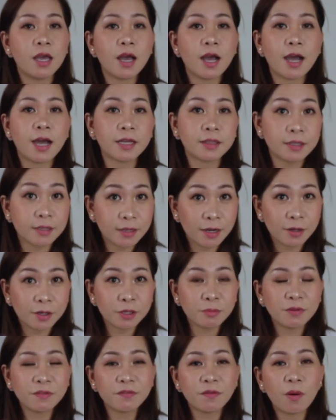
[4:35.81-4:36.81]
Ate
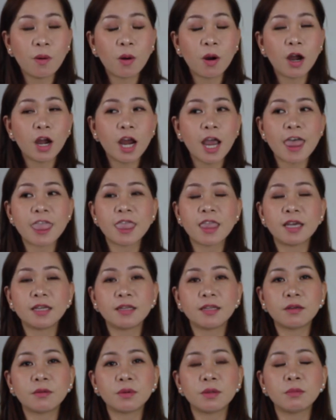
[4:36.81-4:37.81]
Karen before, and
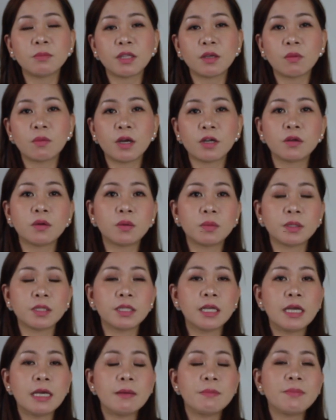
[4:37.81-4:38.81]
then they will be the one who
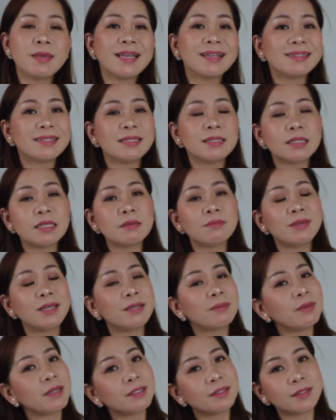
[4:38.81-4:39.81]
will be assisting
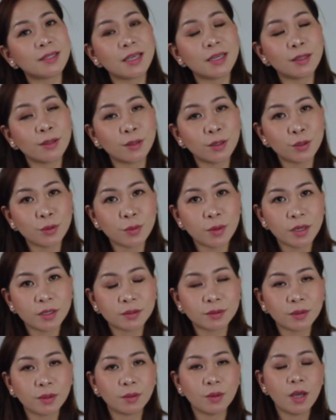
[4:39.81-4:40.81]
me in my stay in the
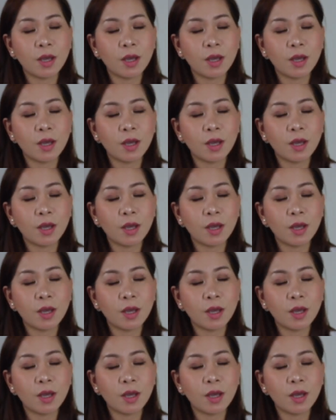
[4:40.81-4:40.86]
US. So